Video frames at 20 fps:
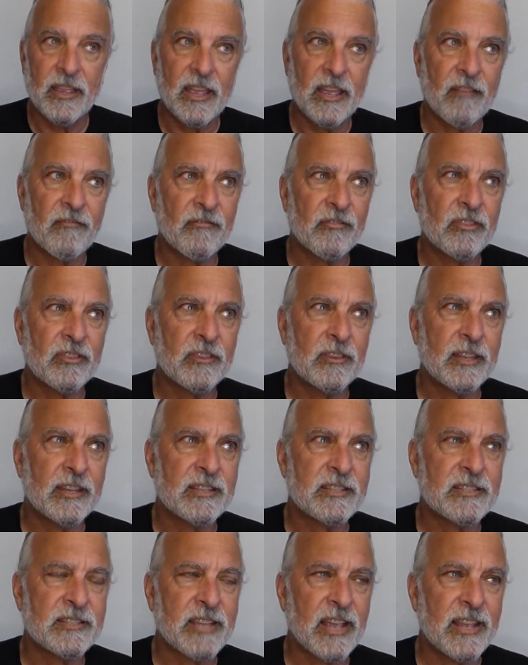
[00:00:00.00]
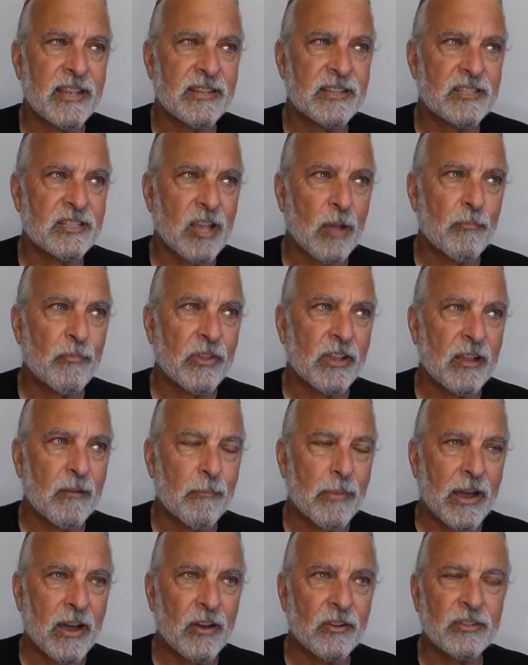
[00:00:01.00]
if it says something
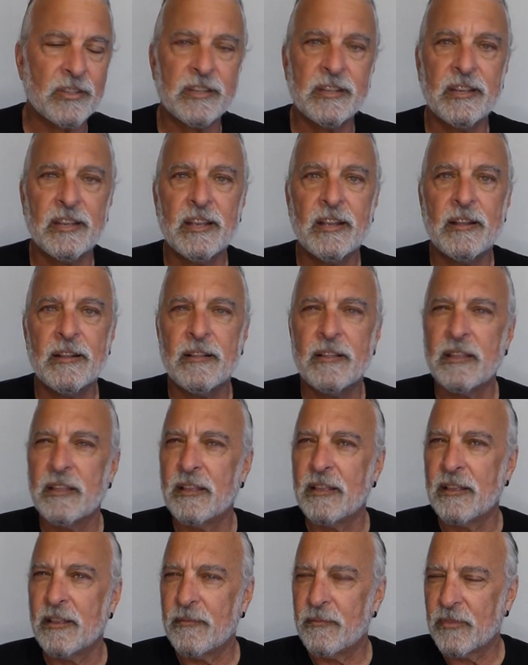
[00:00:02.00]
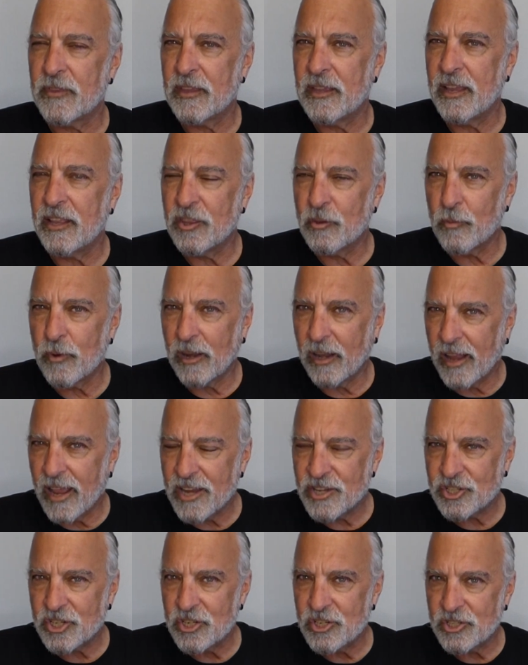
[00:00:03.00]
about in the
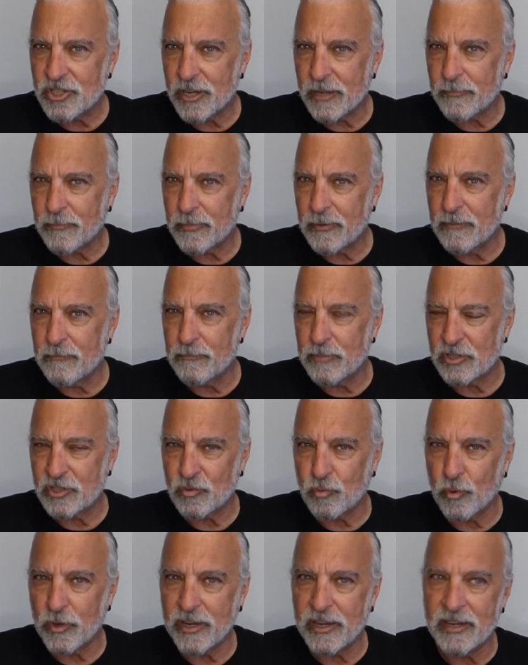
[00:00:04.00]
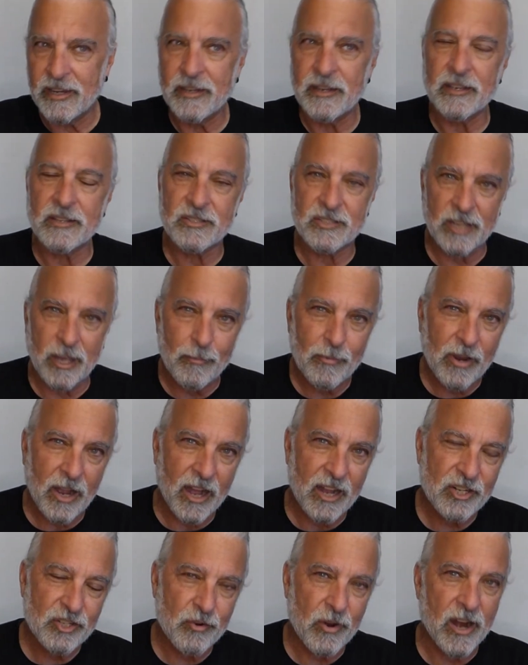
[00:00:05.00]
relationship between a
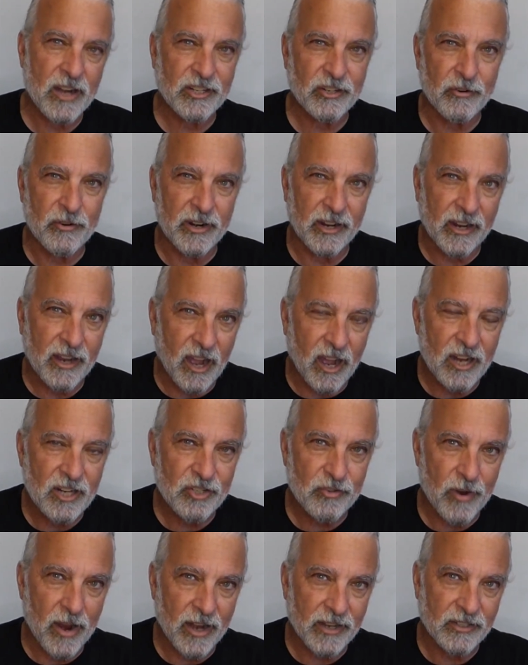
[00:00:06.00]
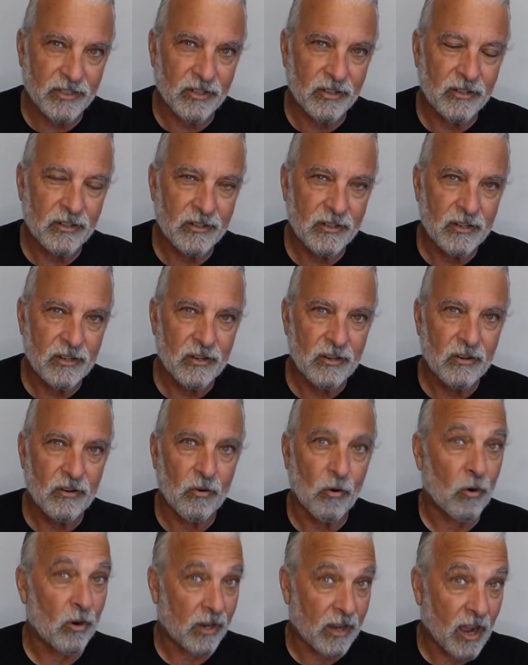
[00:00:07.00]
subcontractor and a contractor,
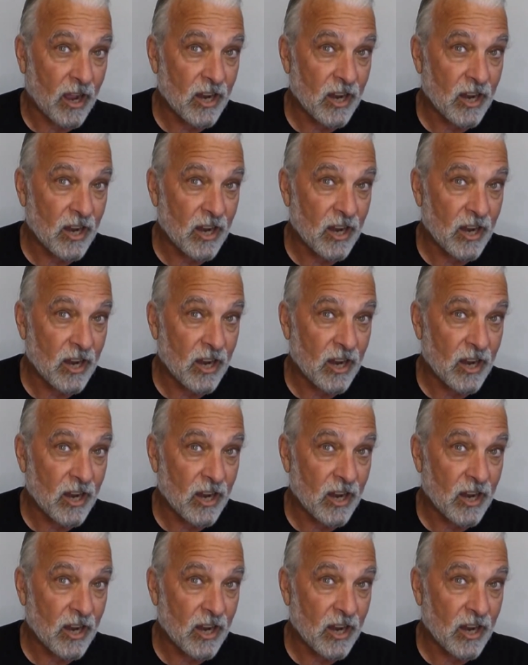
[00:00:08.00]
or a